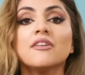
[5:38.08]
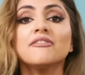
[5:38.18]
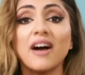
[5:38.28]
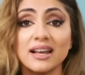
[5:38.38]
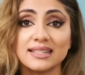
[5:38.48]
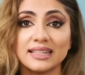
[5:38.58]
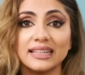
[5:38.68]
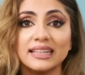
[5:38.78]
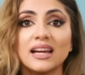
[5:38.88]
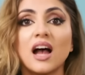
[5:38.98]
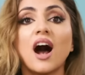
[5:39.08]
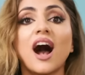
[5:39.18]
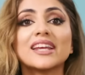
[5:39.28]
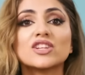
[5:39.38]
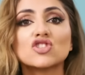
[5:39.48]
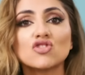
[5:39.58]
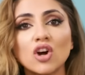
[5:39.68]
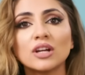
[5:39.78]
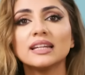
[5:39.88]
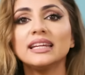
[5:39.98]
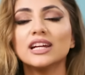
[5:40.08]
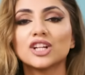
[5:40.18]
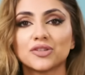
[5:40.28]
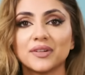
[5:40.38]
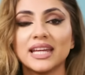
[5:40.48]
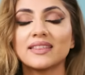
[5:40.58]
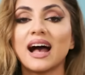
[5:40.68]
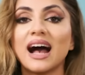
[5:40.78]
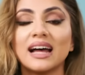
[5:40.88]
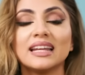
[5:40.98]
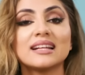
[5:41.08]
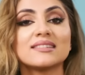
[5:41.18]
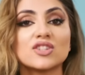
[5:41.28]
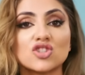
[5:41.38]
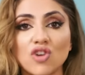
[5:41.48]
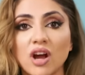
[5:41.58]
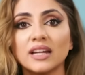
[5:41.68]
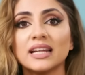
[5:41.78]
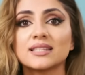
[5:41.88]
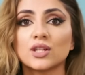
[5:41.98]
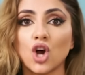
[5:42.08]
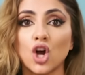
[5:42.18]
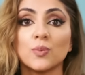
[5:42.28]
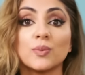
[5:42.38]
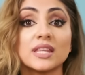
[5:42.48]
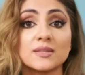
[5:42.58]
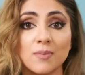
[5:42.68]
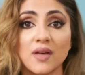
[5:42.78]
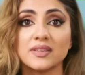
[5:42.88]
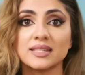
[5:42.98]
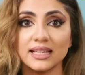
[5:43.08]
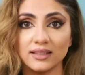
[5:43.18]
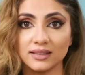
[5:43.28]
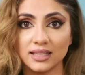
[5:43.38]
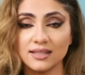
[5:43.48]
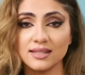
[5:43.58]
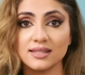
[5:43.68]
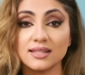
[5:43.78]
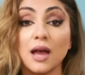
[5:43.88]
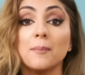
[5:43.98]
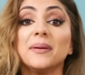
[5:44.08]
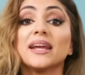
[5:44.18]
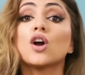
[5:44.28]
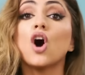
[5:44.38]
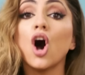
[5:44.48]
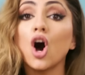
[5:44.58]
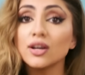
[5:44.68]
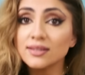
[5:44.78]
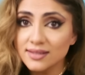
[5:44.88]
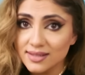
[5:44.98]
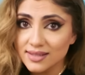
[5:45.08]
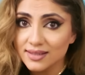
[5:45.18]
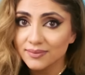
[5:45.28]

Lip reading: Firstly, I strongly agree that Alex is struggling to cope with his mother's illness because